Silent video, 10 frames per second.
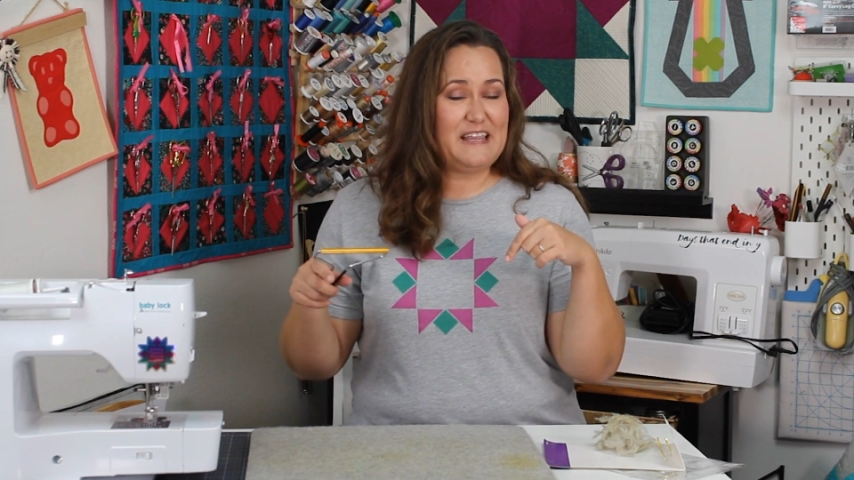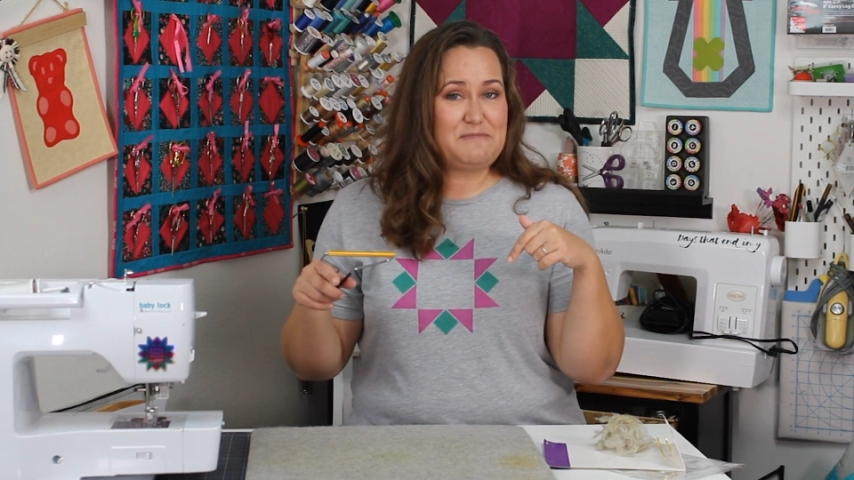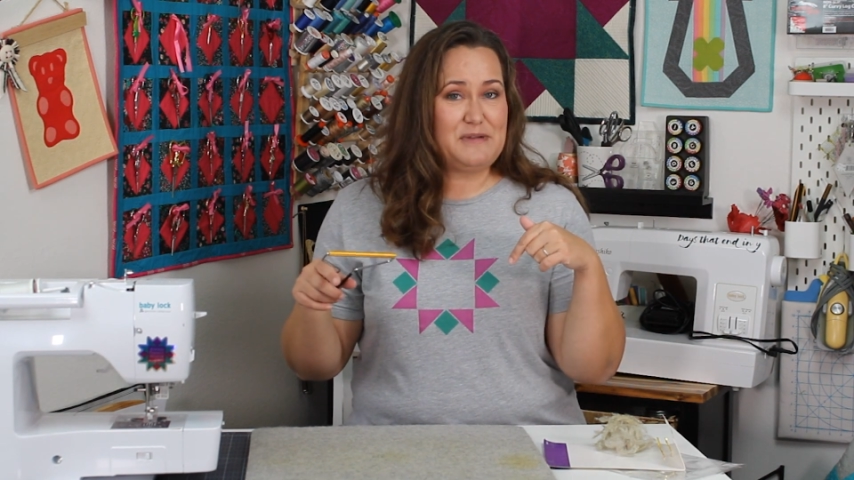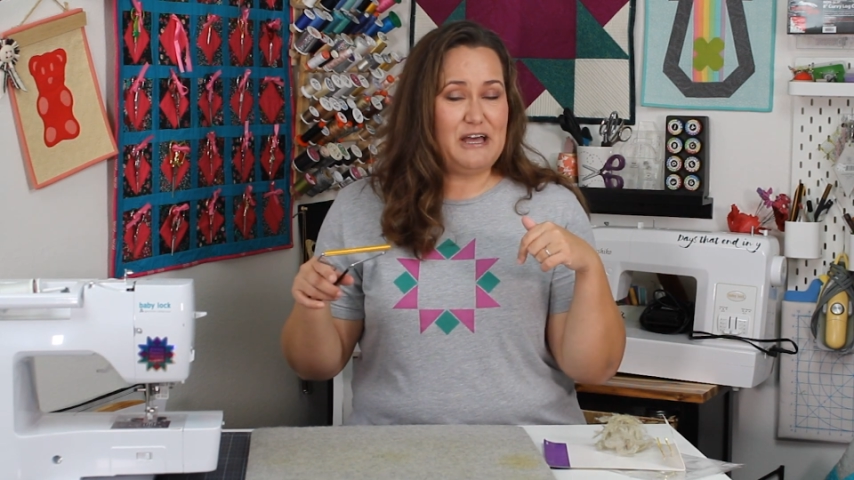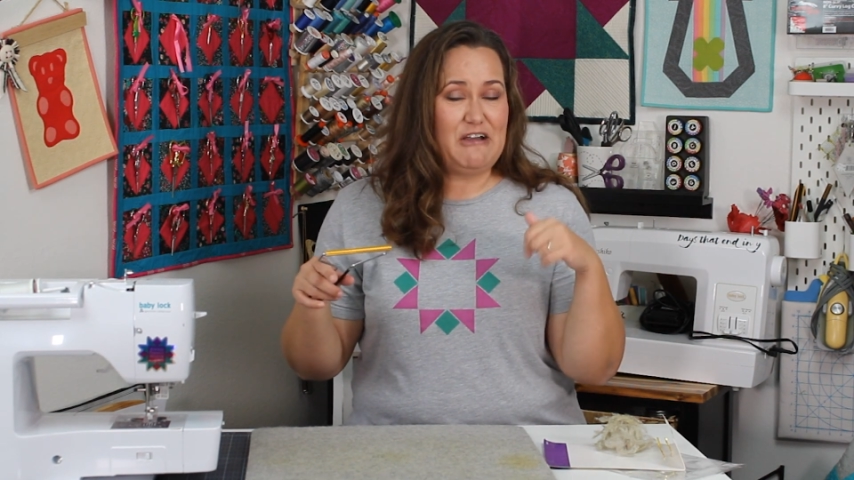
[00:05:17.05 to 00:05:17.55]

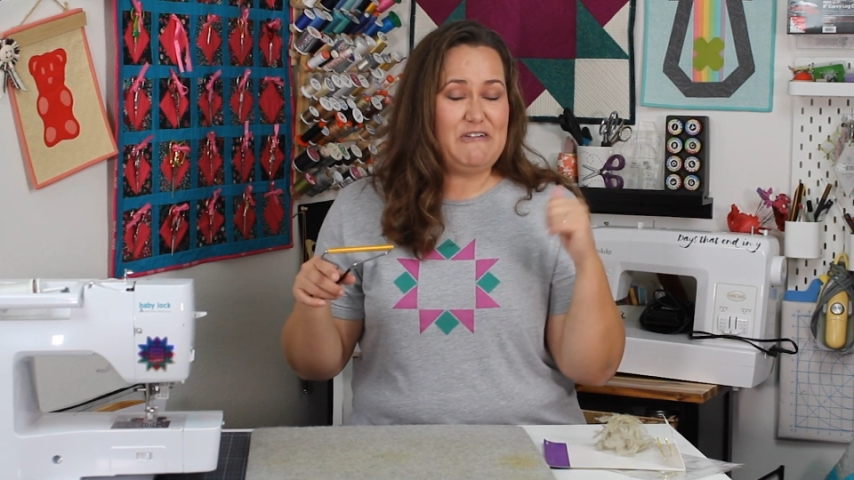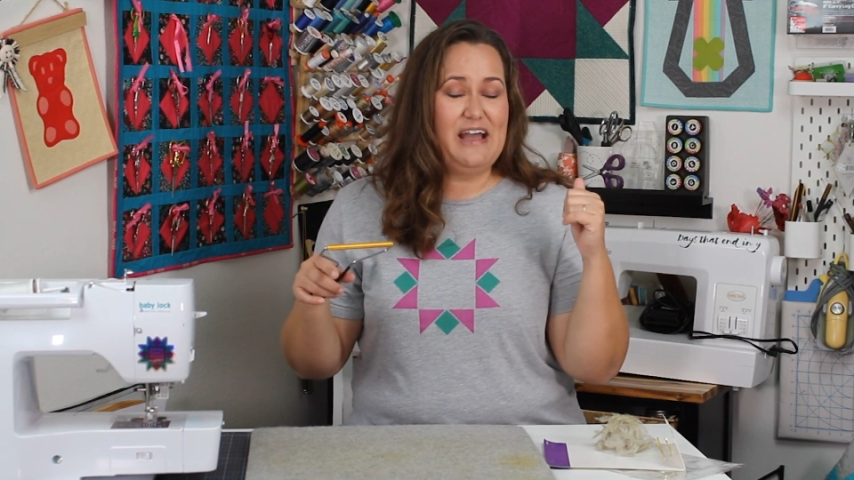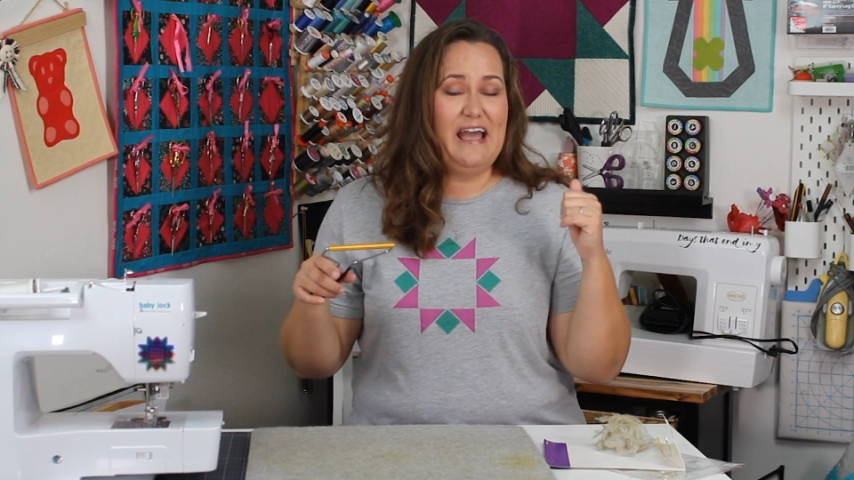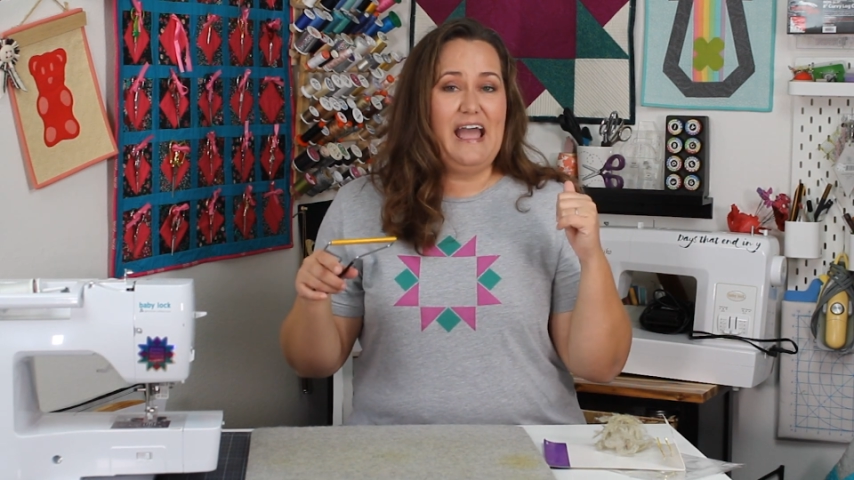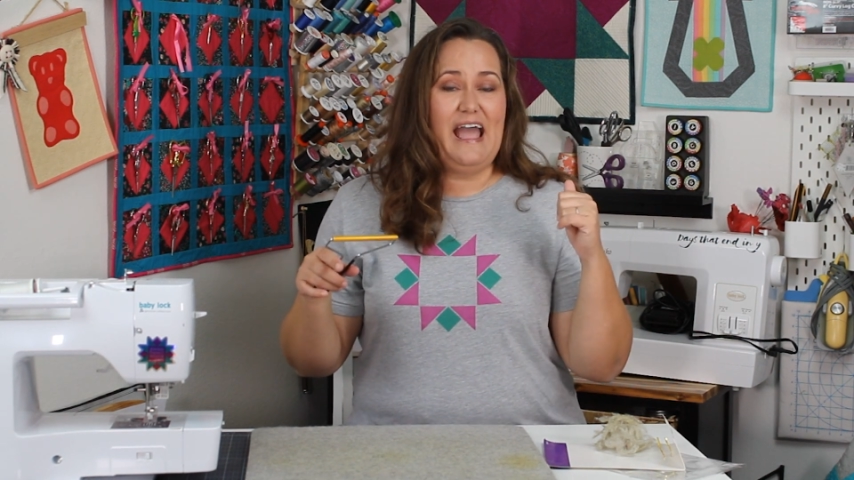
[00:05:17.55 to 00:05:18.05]
link below.
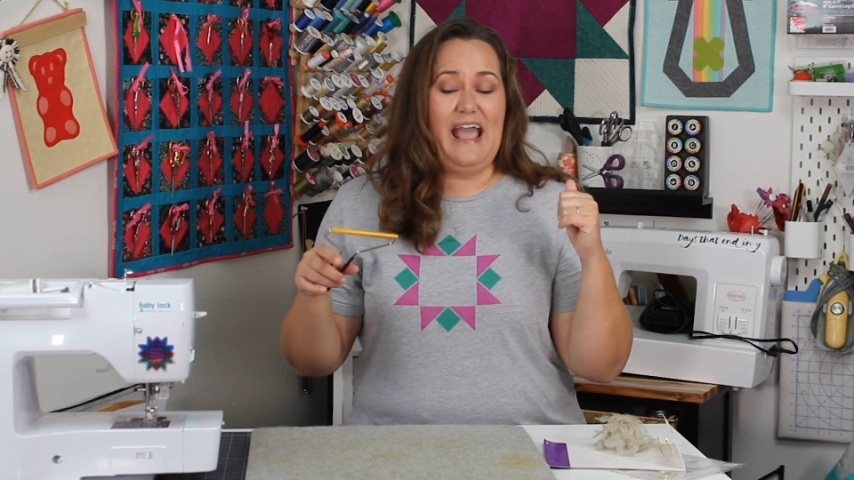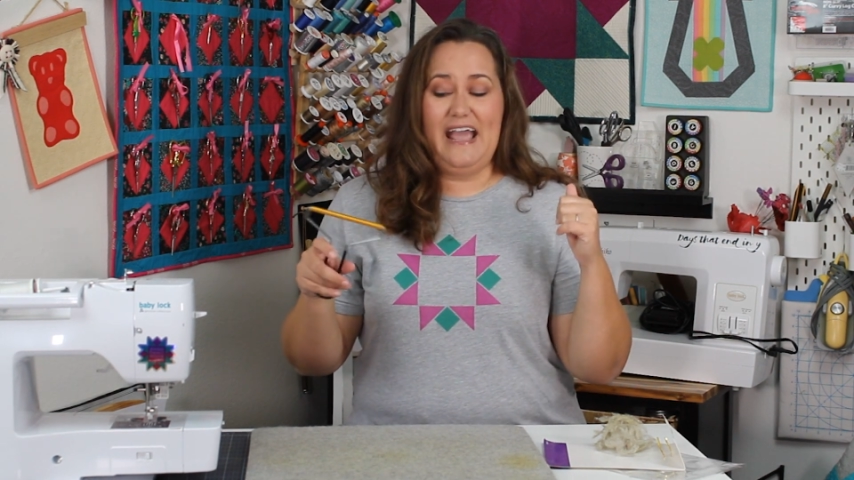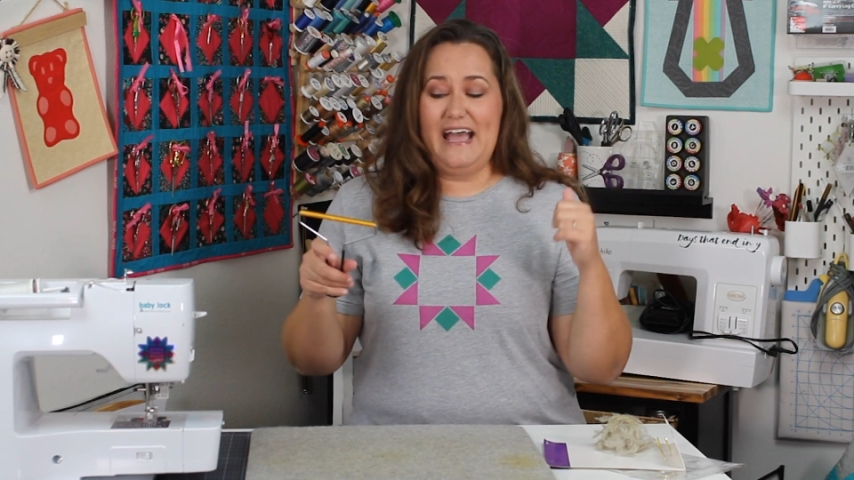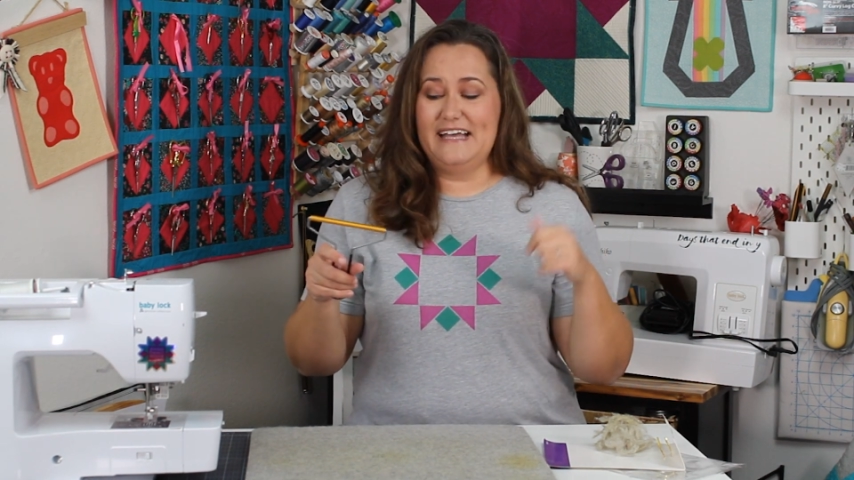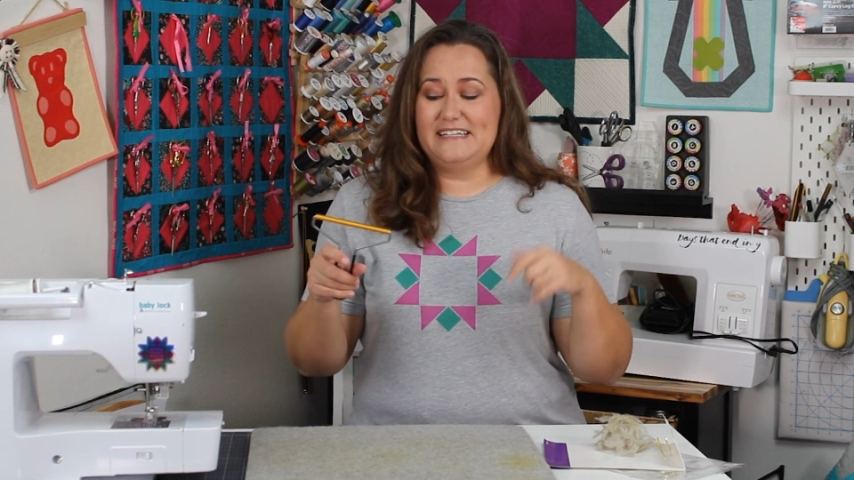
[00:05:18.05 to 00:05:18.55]

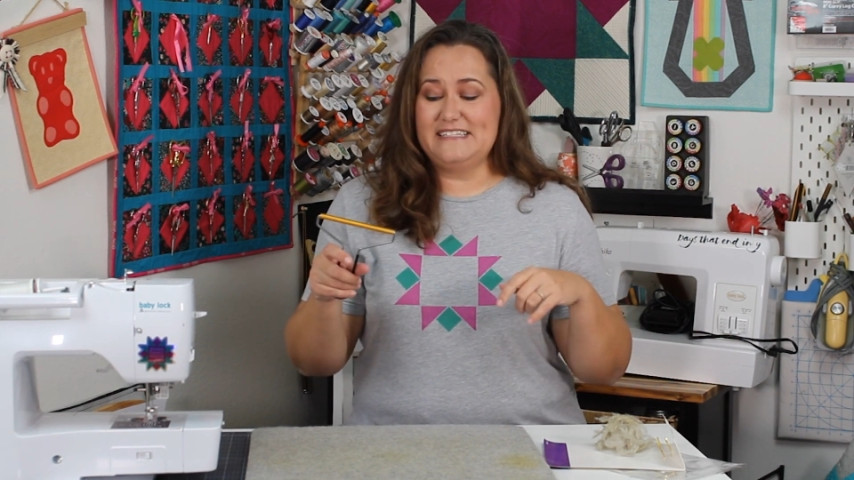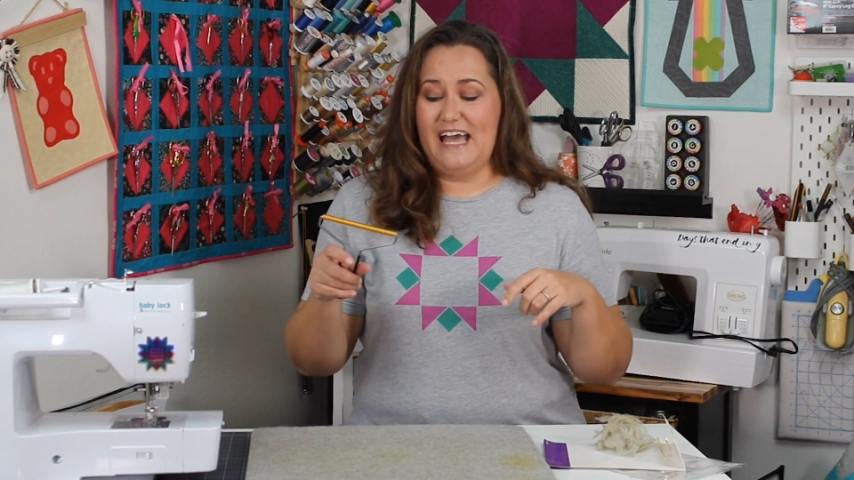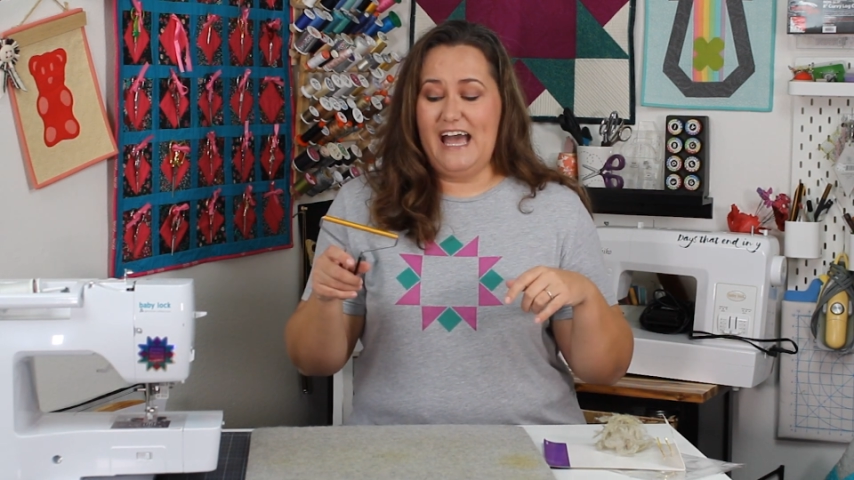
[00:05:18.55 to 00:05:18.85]
And